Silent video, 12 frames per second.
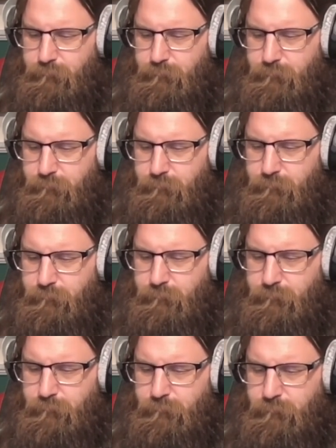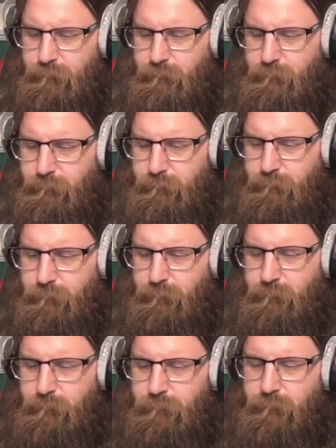
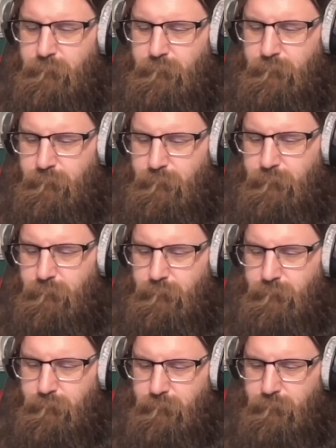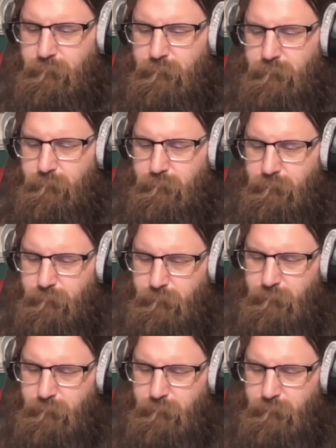The person shown says nothing.